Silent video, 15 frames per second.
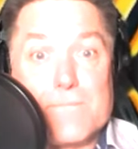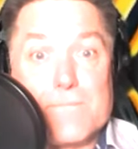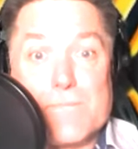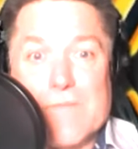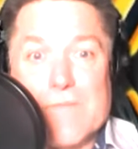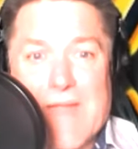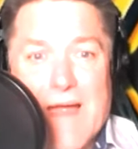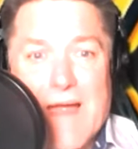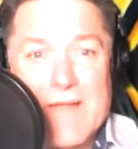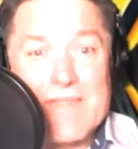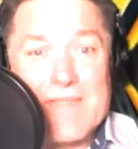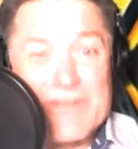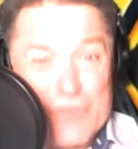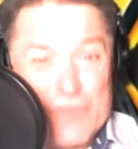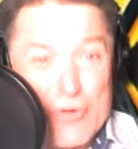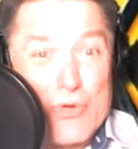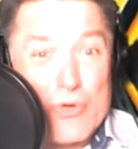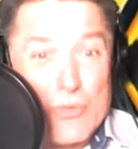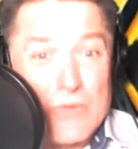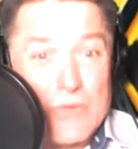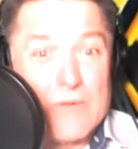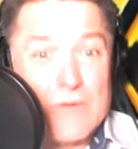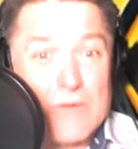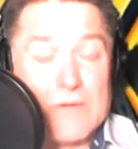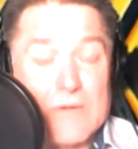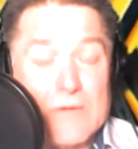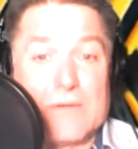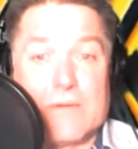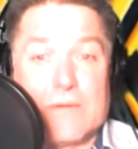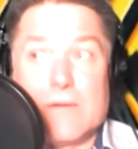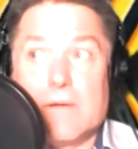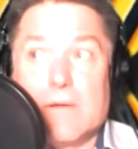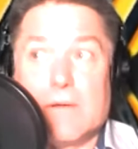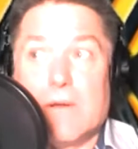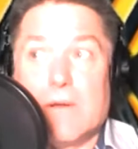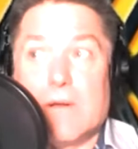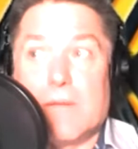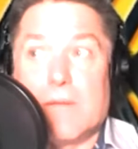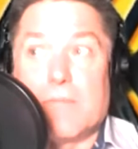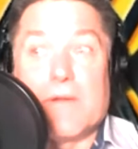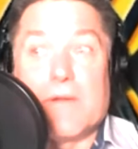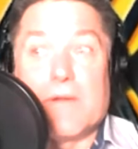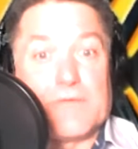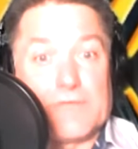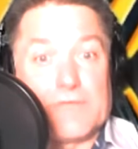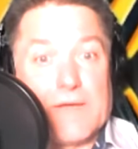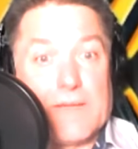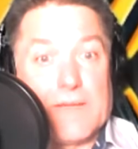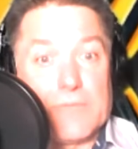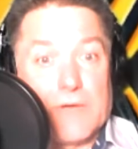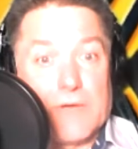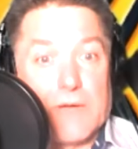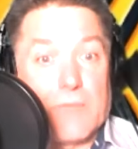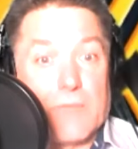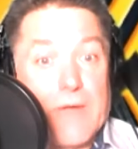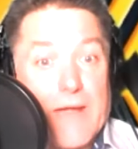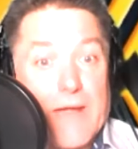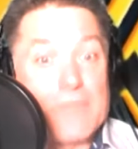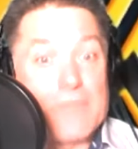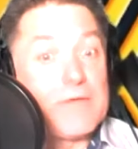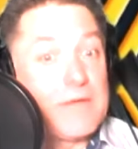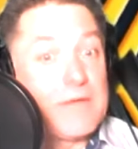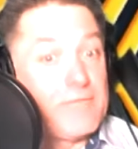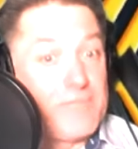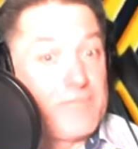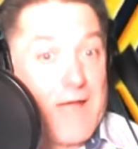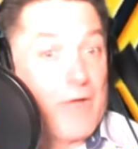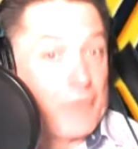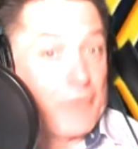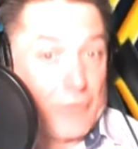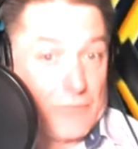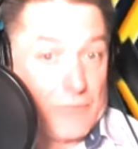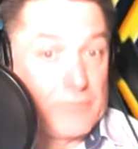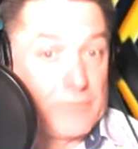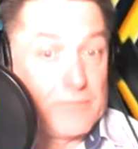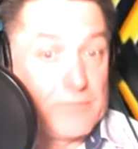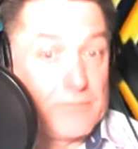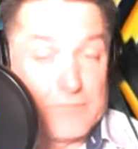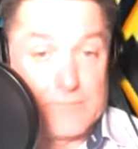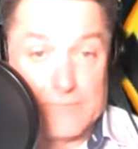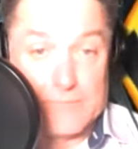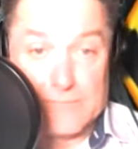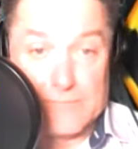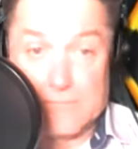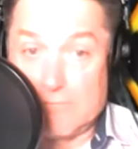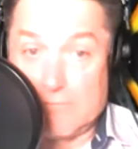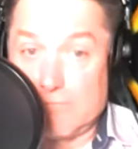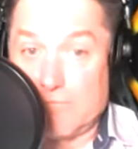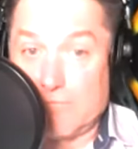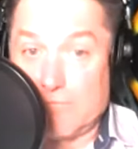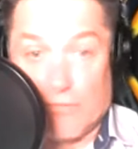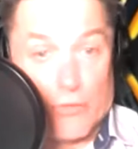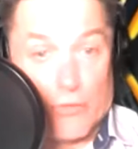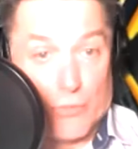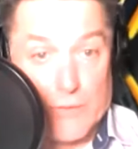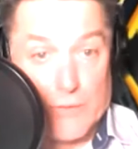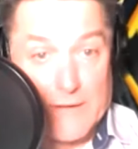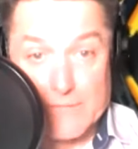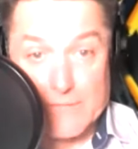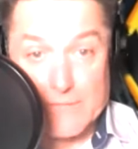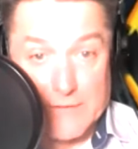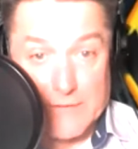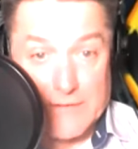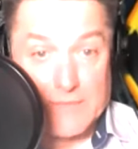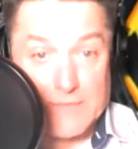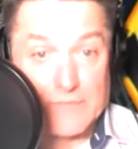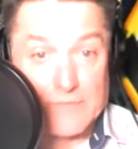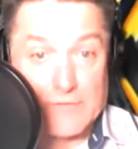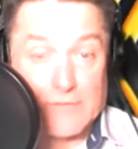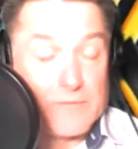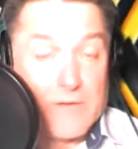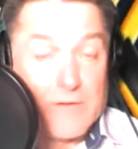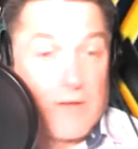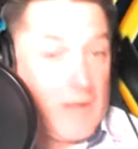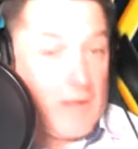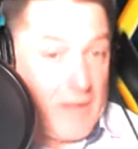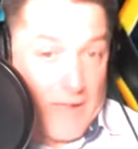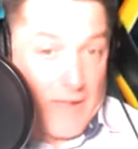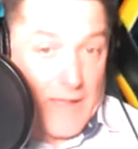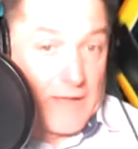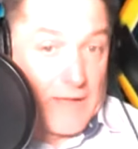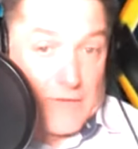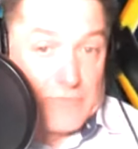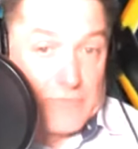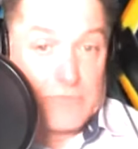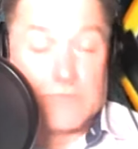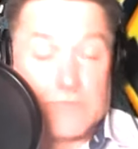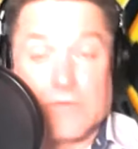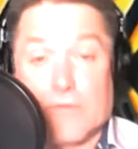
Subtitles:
Yeah, they do. But at the same time, we have to give value for whatever it is. And as